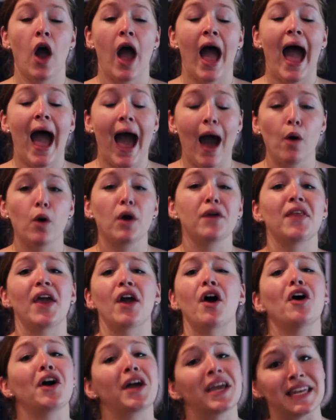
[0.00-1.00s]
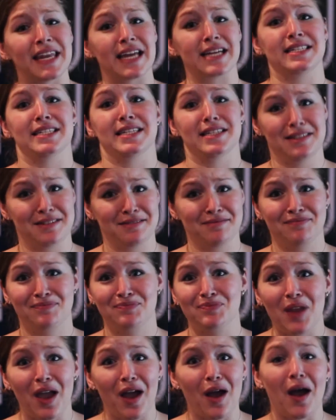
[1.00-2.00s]
how are they all connected?
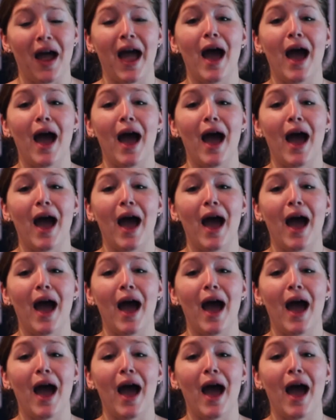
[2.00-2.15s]
Uh,